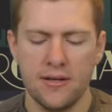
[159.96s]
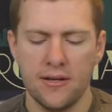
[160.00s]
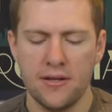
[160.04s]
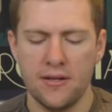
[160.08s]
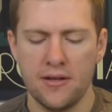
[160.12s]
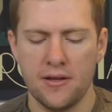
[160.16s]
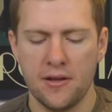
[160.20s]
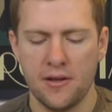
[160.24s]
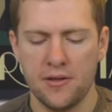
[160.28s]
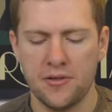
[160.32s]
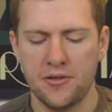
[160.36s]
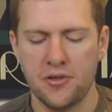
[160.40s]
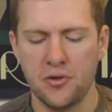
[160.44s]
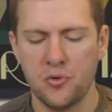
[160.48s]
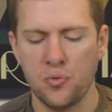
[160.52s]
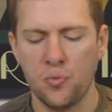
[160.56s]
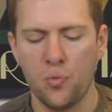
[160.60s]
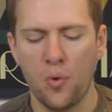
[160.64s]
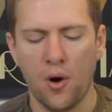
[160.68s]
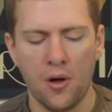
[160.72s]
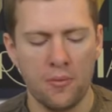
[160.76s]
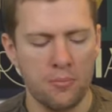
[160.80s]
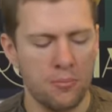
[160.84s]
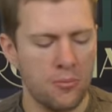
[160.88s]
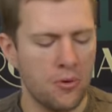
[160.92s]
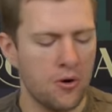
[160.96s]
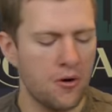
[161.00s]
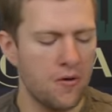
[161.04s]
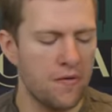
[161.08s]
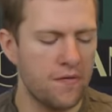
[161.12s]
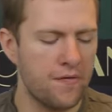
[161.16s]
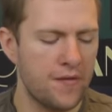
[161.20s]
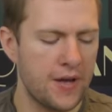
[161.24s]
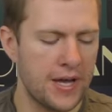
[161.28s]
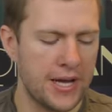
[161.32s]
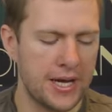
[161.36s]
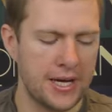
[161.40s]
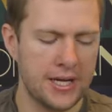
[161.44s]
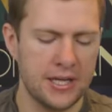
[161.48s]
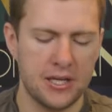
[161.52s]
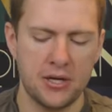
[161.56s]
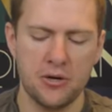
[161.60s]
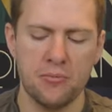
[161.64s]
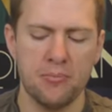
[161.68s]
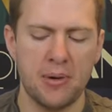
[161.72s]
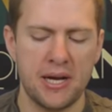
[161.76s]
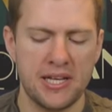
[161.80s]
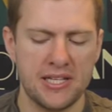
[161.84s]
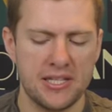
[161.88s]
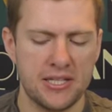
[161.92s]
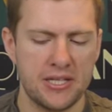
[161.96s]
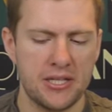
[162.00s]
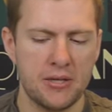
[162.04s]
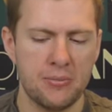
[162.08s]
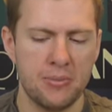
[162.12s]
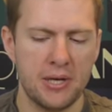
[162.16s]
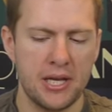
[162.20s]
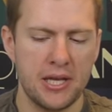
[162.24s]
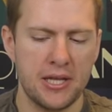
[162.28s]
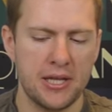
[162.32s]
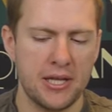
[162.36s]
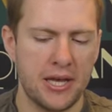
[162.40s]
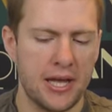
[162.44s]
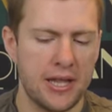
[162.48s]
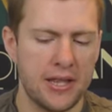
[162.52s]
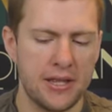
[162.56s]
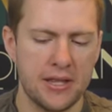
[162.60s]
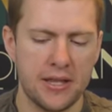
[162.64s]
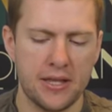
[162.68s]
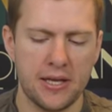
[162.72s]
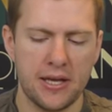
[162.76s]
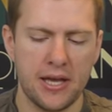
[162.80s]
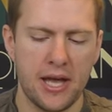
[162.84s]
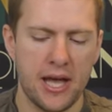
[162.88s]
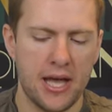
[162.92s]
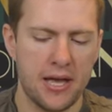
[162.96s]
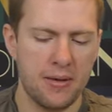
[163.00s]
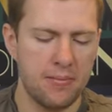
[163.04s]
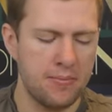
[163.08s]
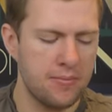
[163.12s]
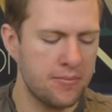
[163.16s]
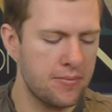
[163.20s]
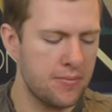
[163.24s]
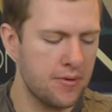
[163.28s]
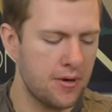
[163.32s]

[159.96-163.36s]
like do one more thing and you'll basically be at the end of the game.